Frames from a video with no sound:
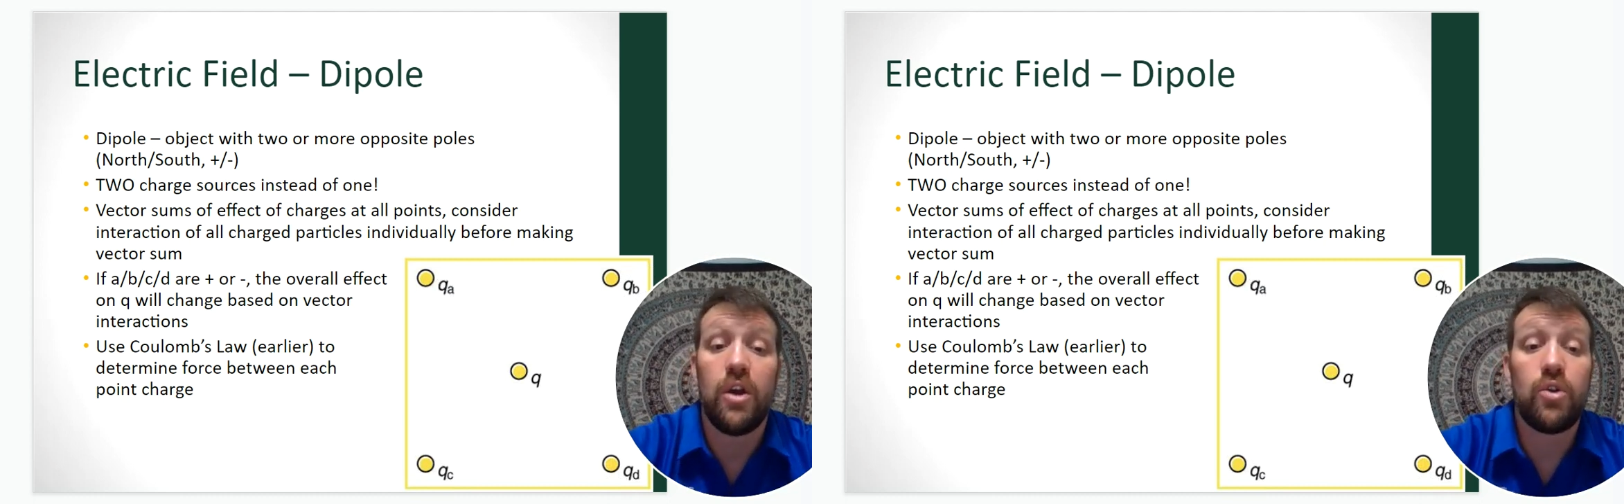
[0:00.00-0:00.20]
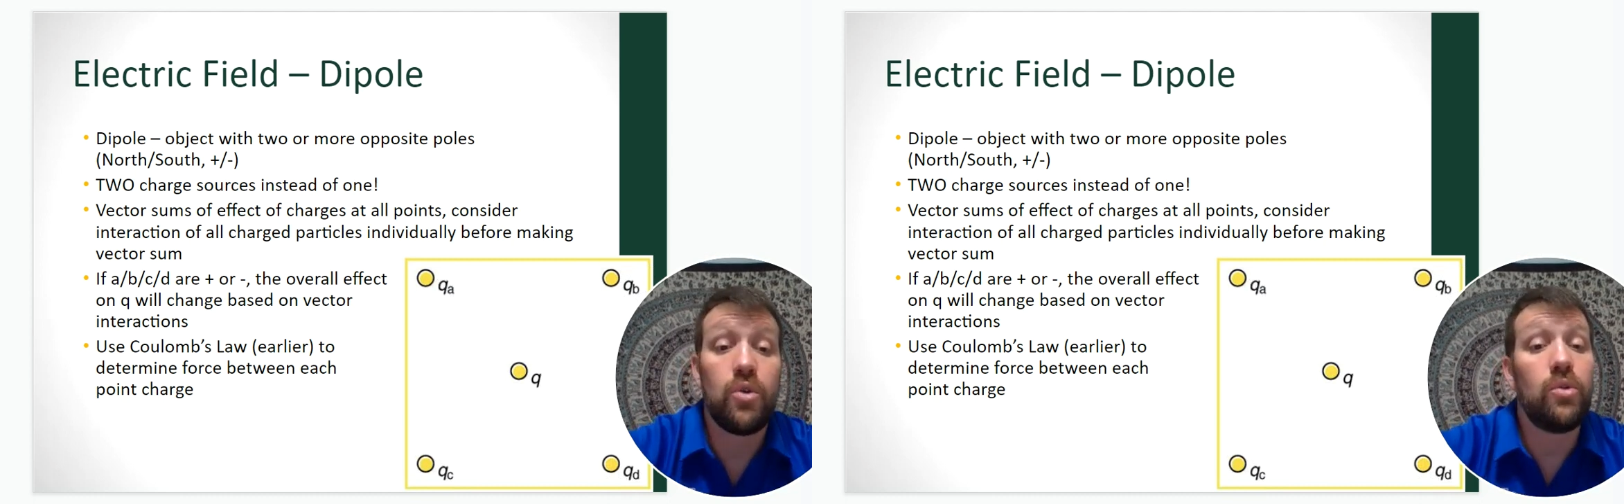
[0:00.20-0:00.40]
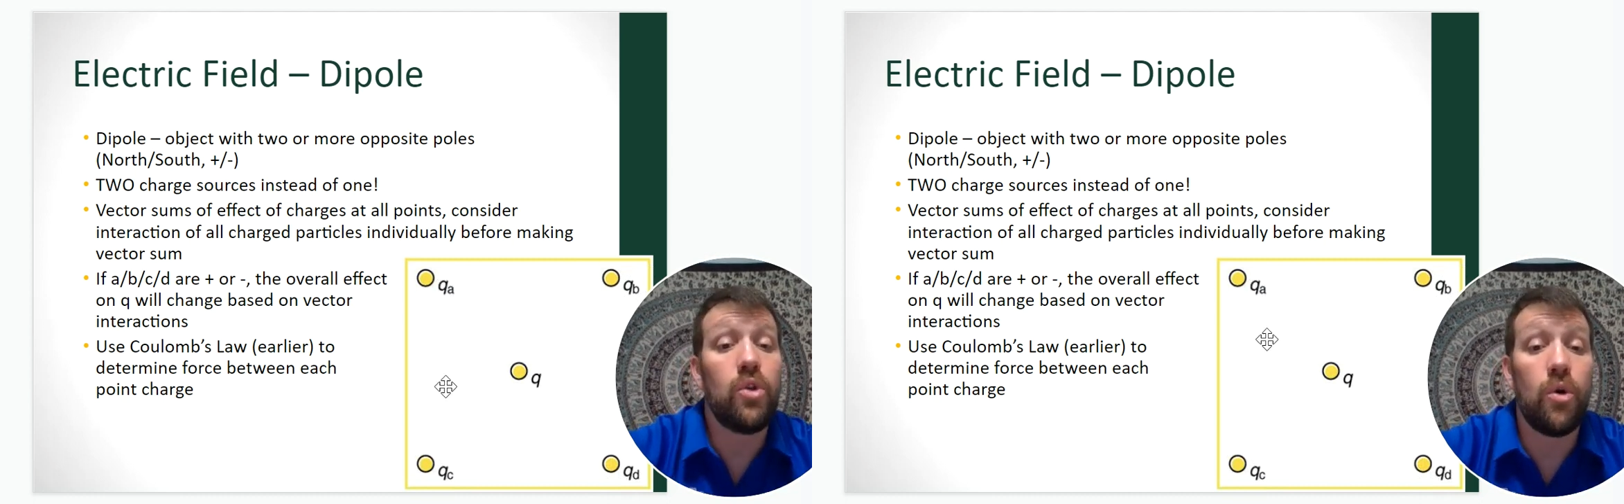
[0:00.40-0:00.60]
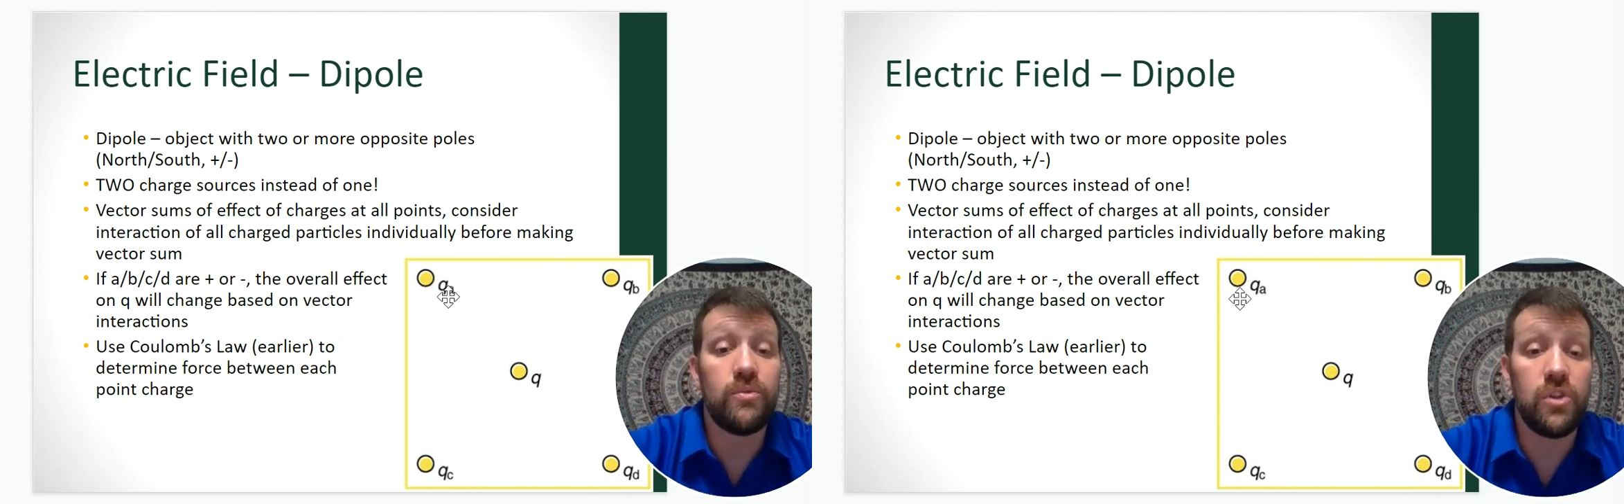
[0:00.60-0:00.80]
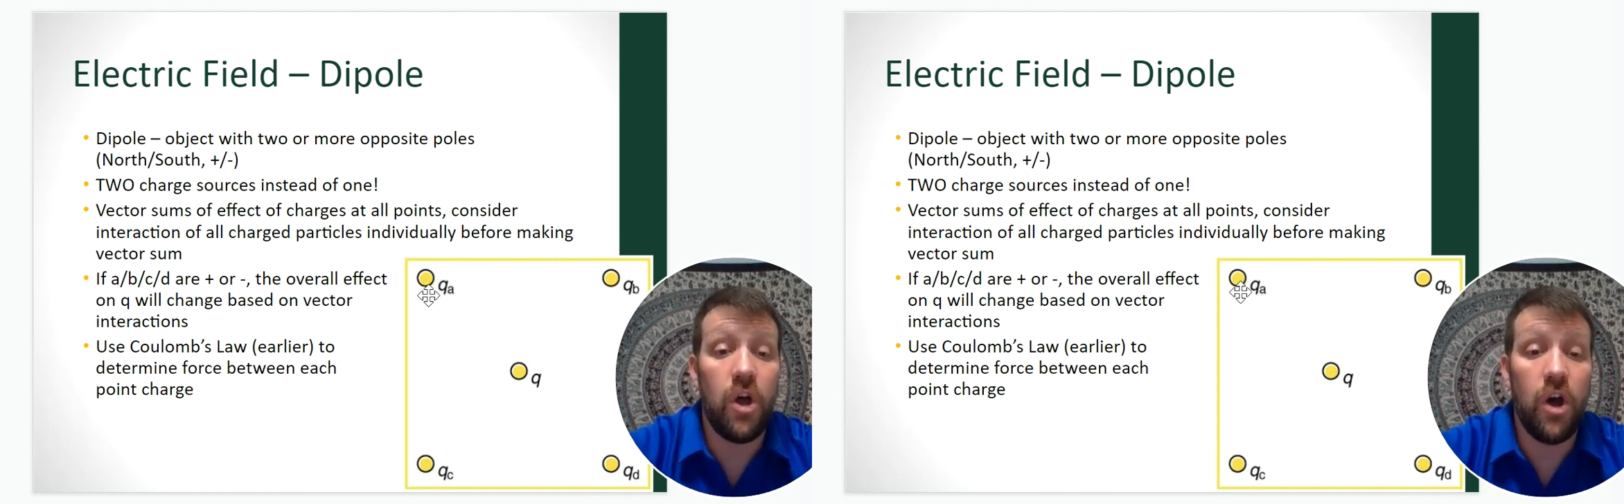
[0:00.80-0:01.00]

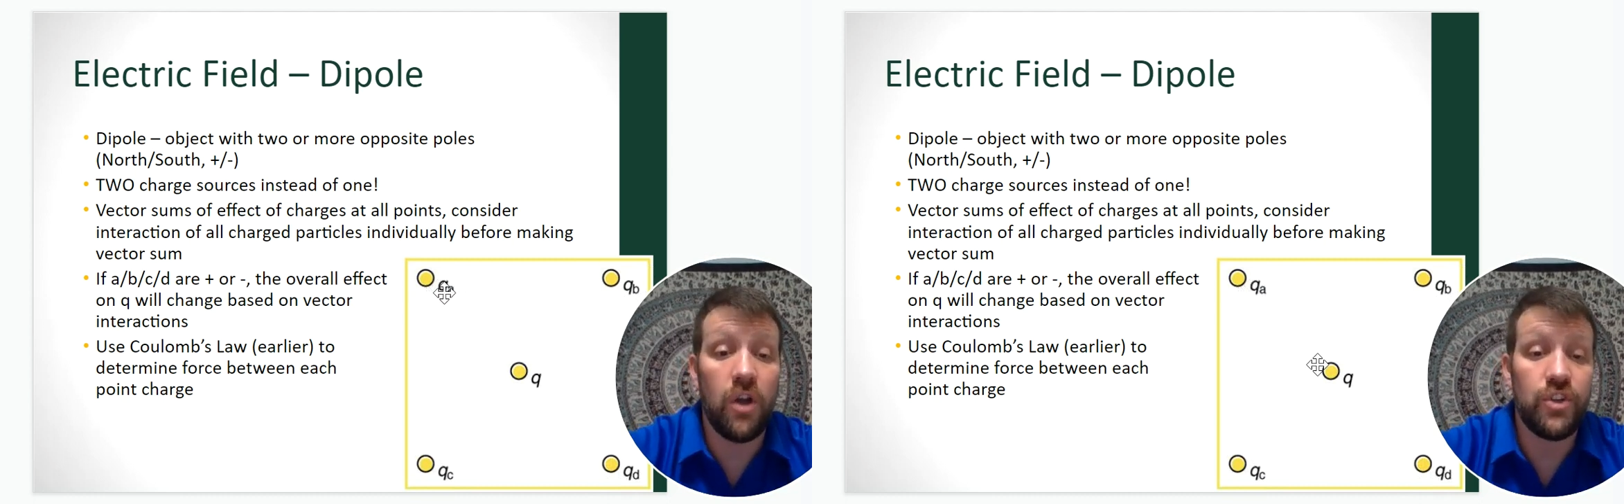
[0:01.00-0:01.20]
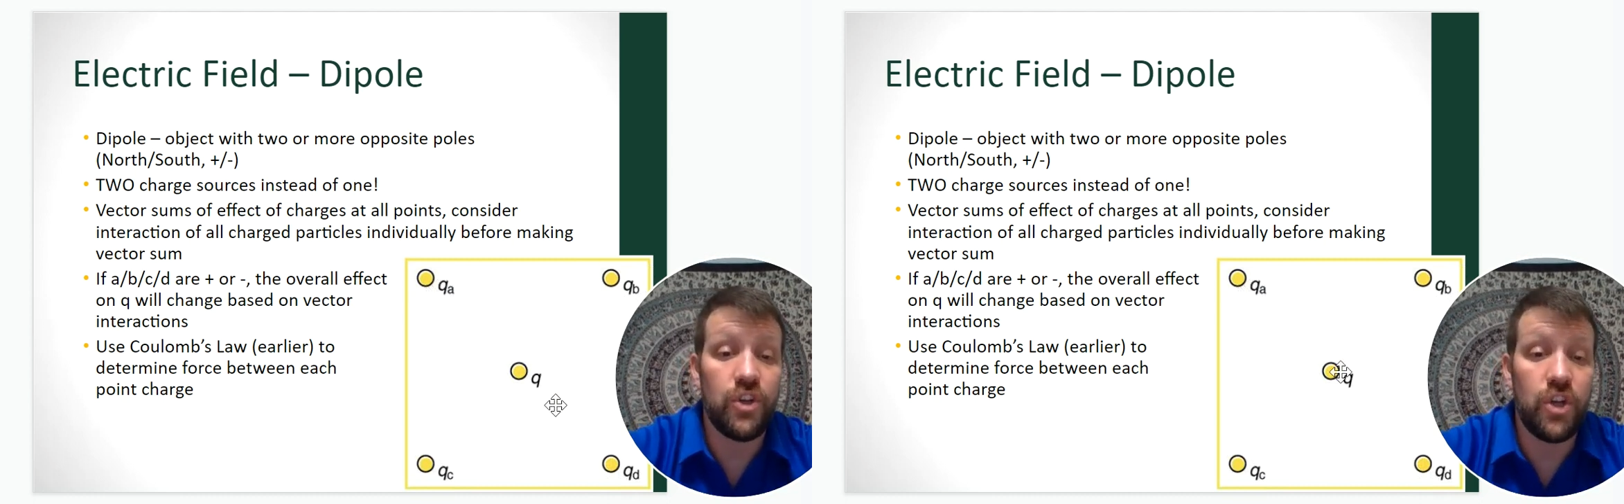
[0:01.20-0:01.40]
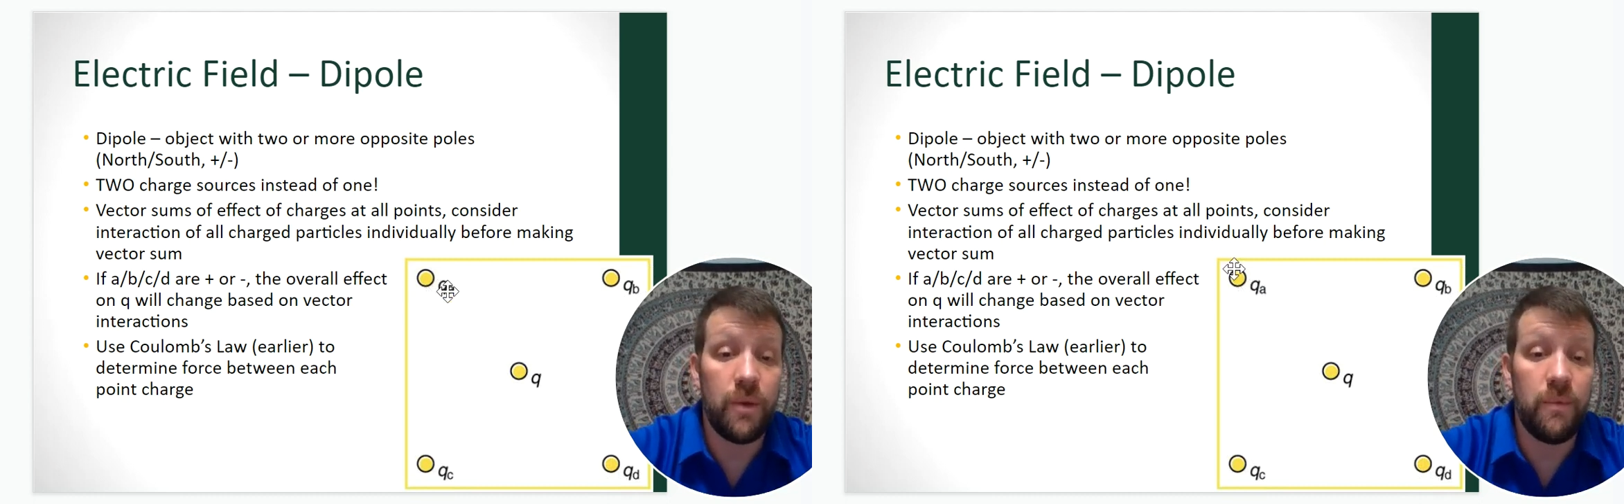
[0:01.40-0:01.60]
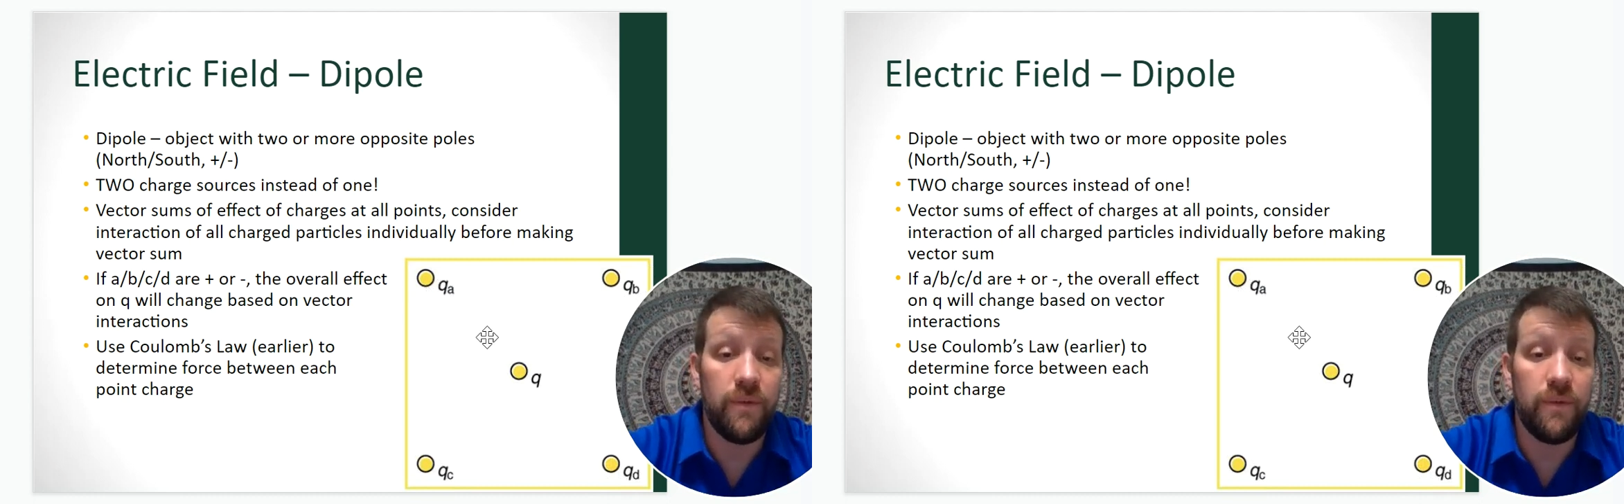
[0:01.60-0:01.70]
Coulomb's law to determine